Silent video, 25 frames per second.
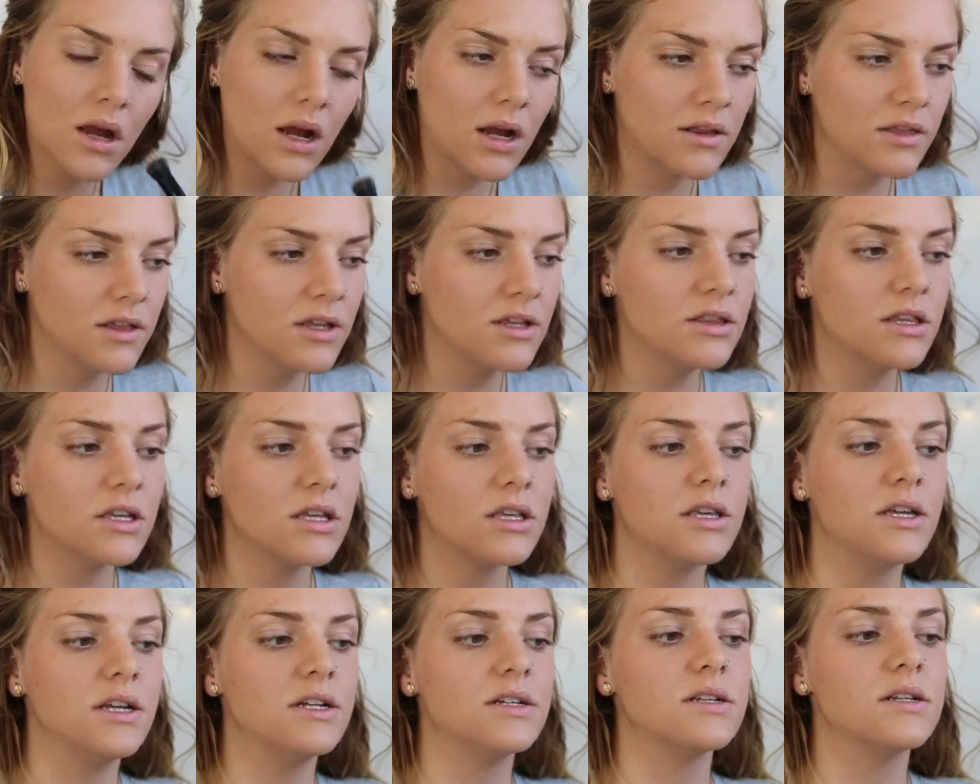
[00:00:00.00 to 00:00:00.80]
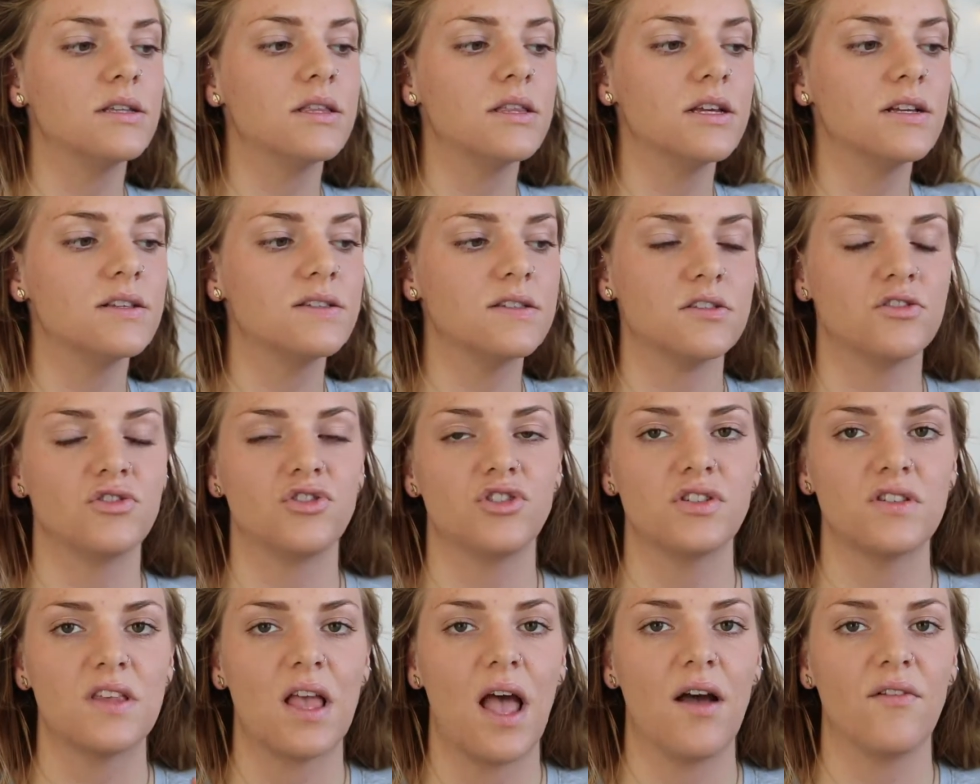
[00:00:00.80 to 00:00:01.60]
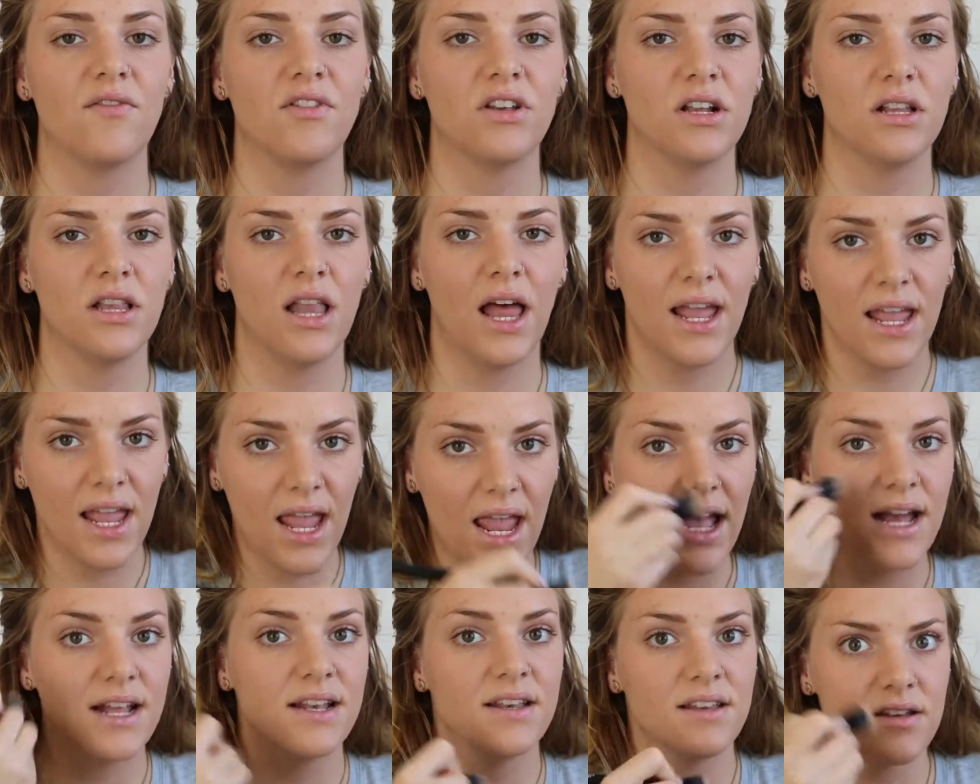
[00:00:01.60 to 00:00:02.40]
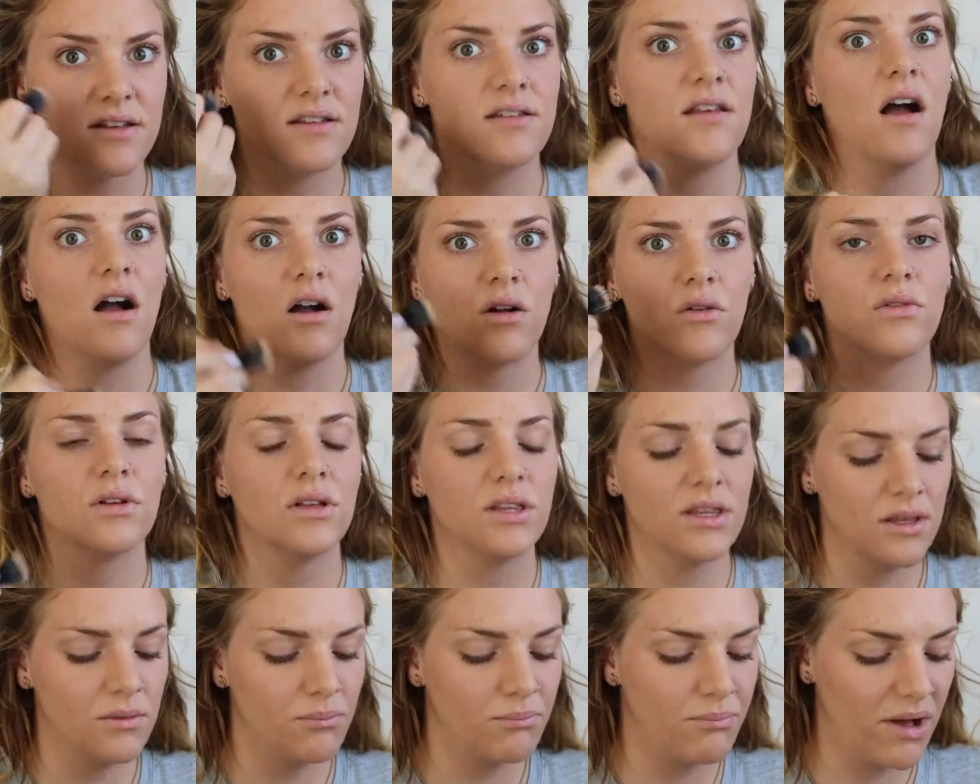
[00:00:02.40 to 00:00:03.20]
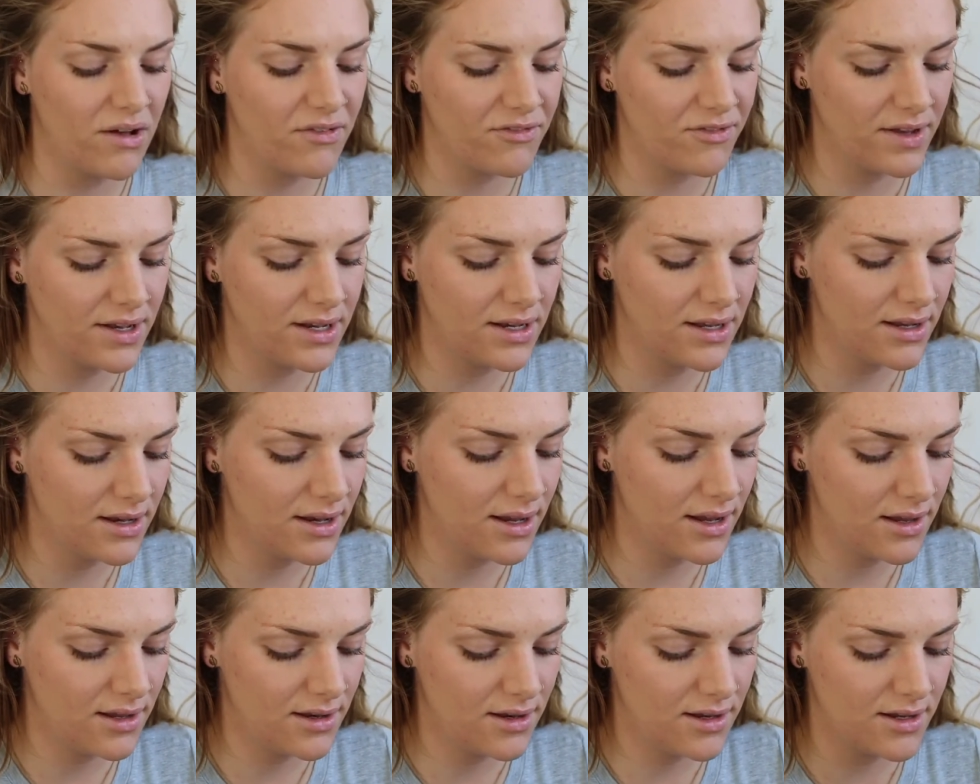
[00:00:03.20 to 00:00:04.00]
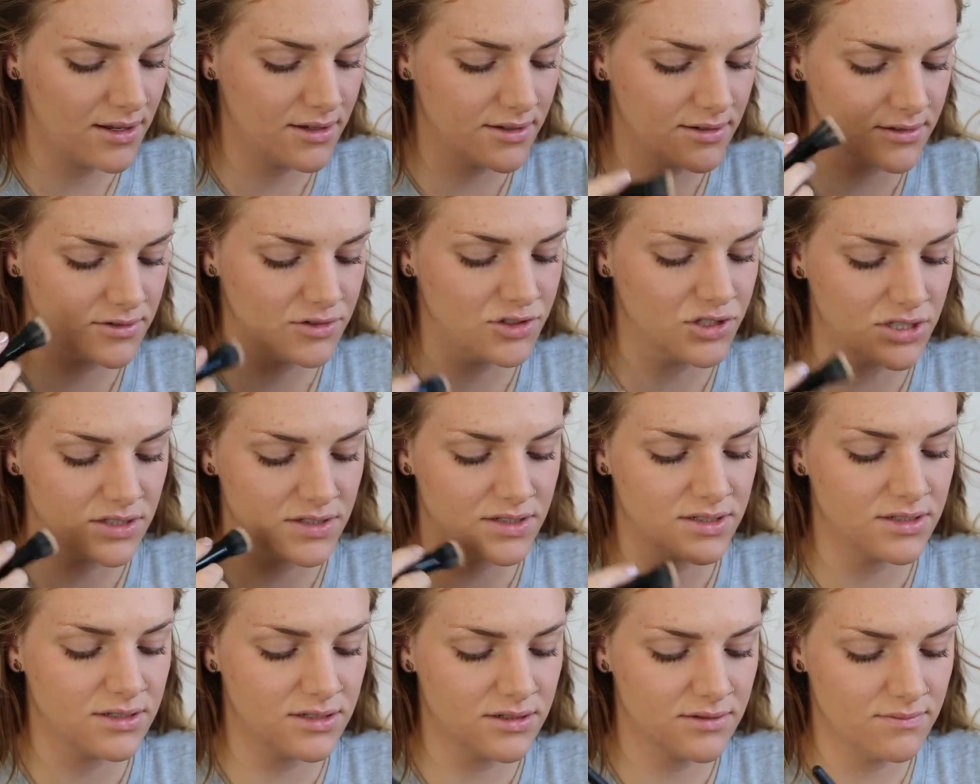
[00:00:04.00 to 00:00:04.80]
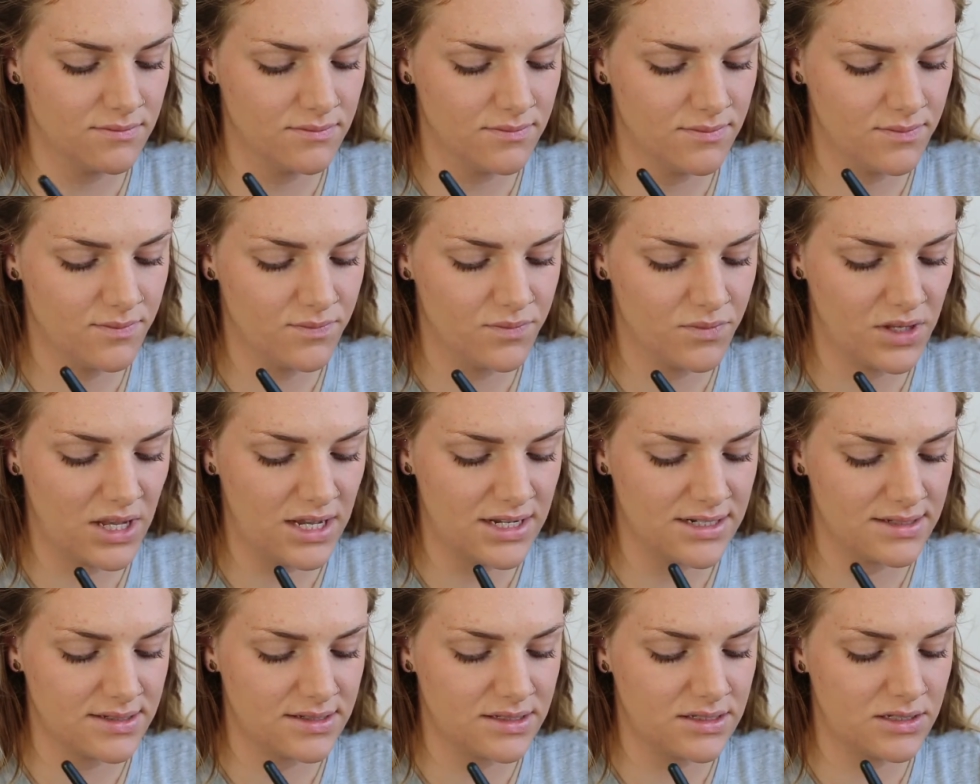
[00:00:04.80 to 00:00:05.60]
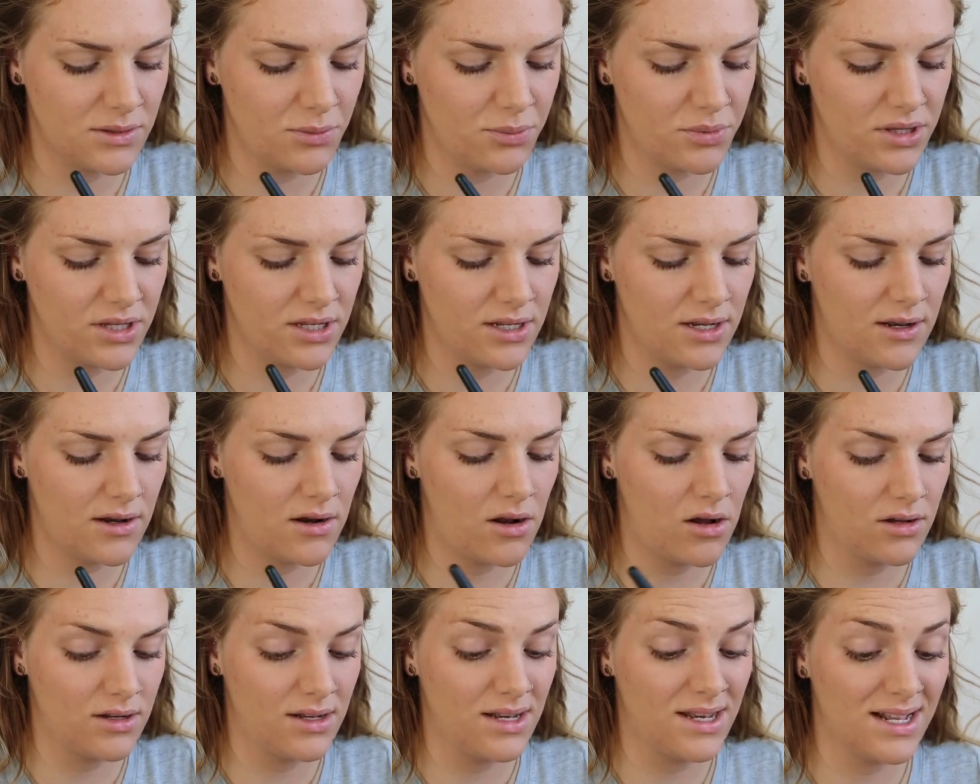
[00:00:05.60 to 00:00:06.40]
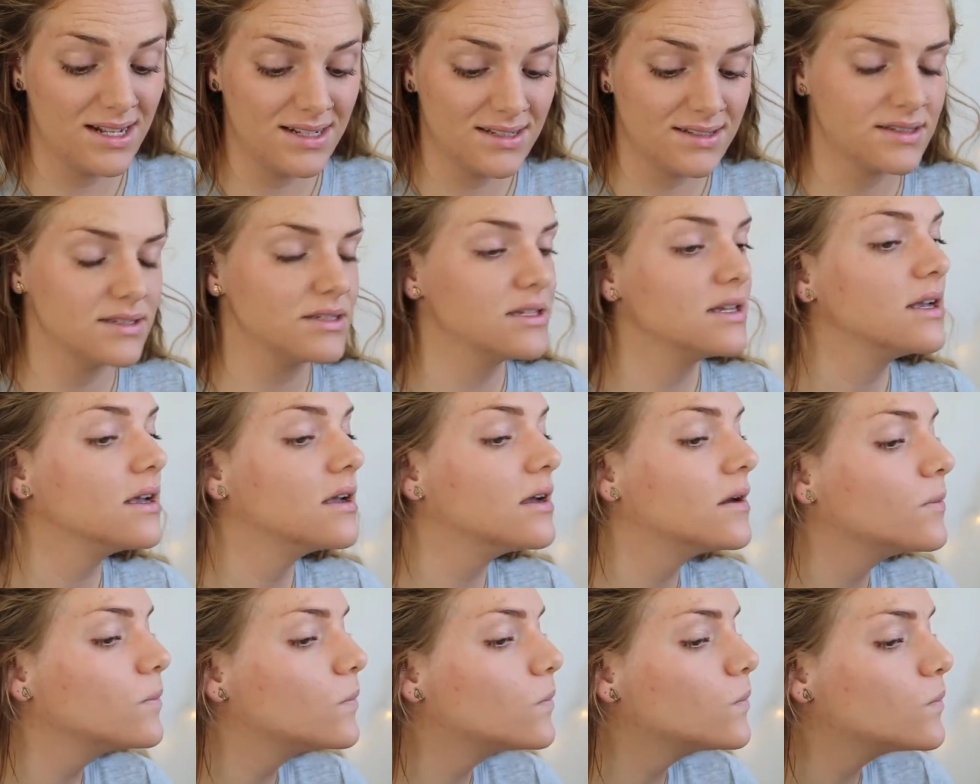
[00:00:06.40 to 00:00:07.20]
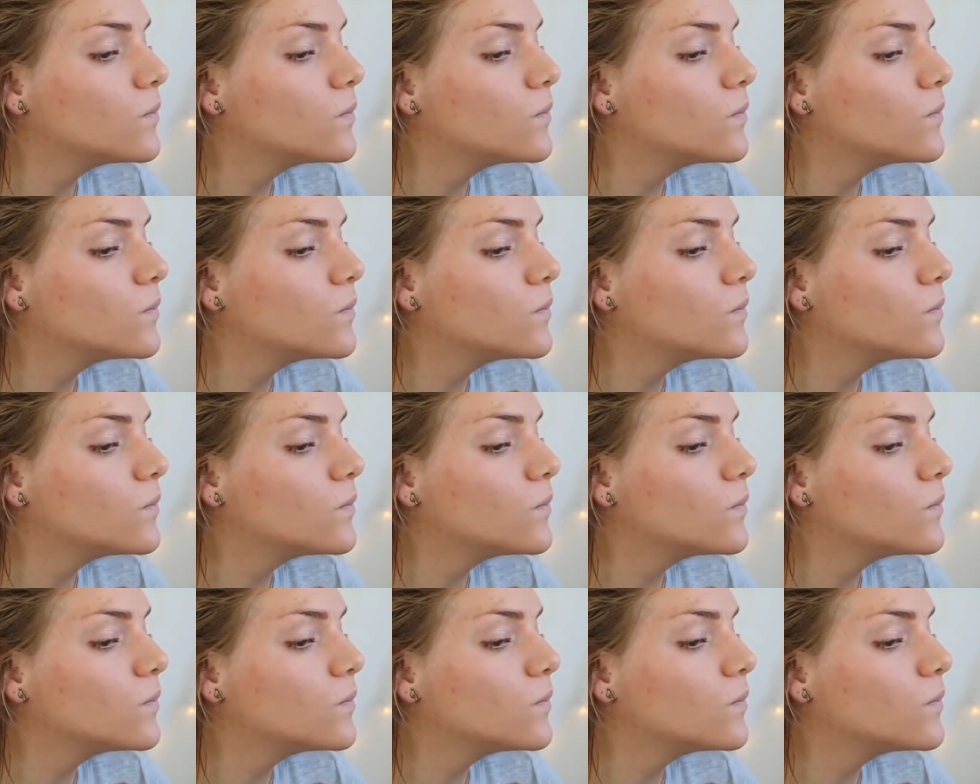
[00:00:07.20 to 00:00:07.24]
I think the key to this is just having a light hand and not really buffing it in and just kind of stippling it on nicely.